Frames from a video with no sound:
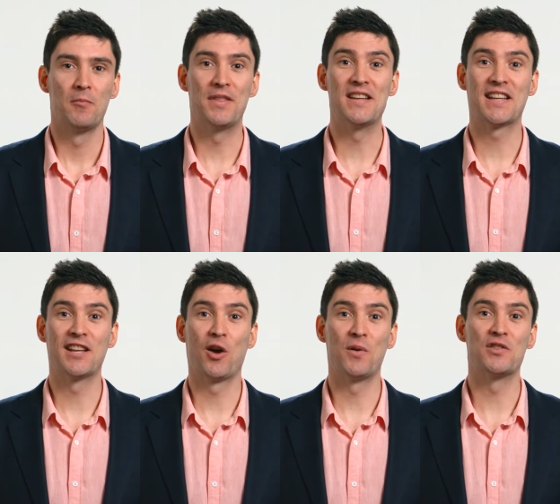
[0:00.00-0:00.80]
but this
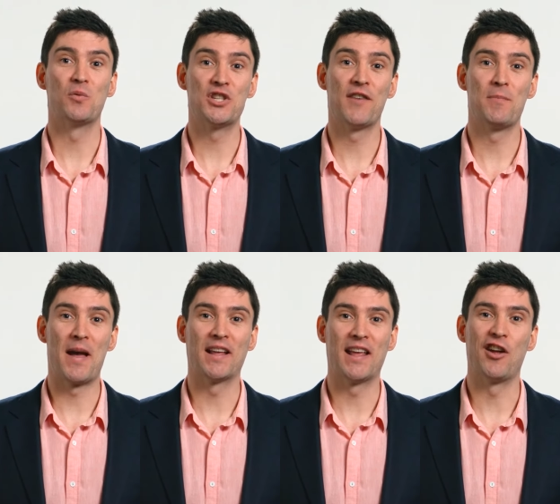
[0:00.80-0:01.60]
can go into whichever
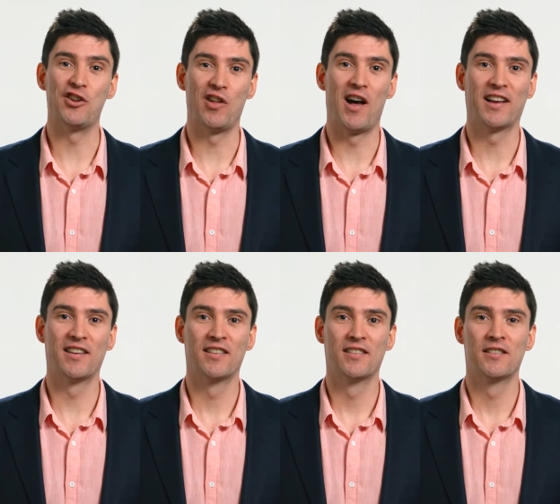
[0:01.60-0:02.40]
bank account you like.
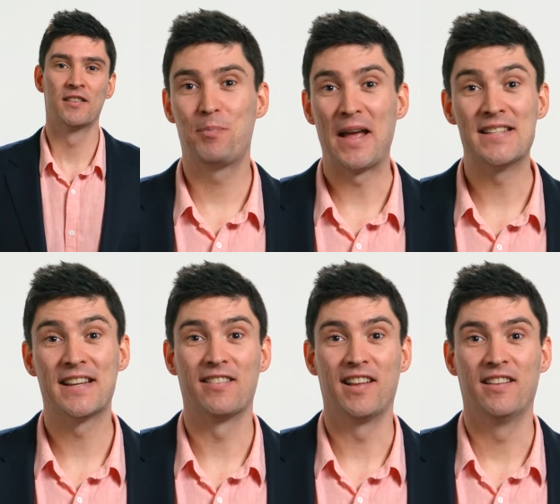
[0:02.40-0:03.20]

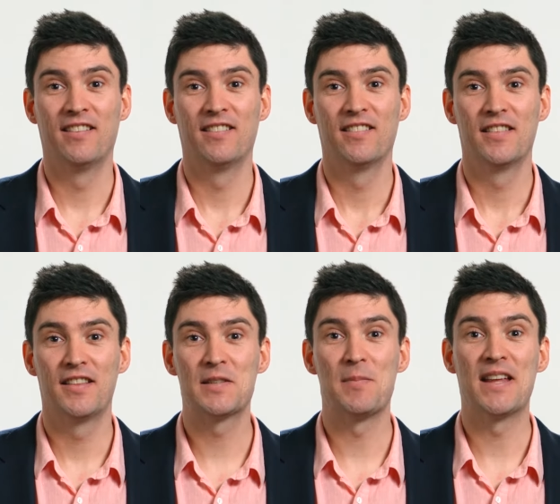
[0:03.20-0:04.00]
Basically,
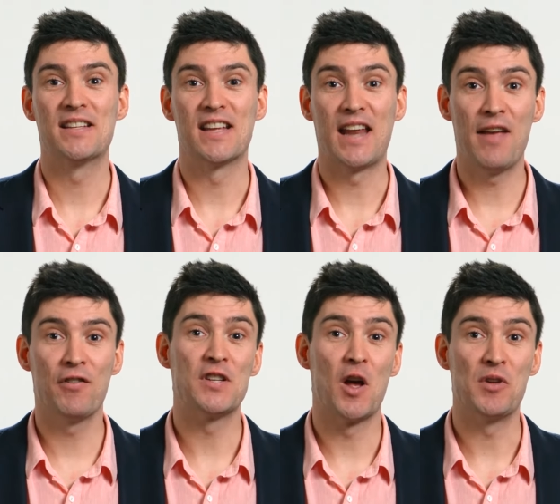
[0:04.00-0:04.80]
this means that
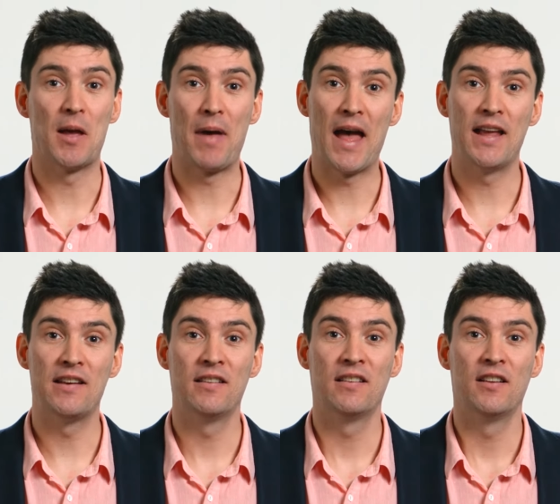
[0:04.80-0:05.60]
every time you get
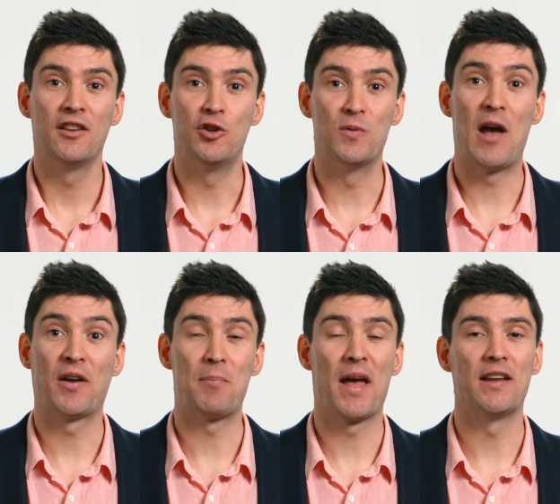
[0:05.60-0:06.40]
paid, you'll
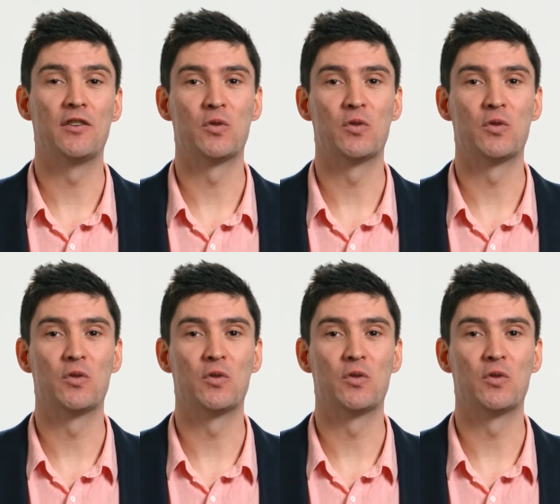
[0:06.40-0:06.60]
now get paid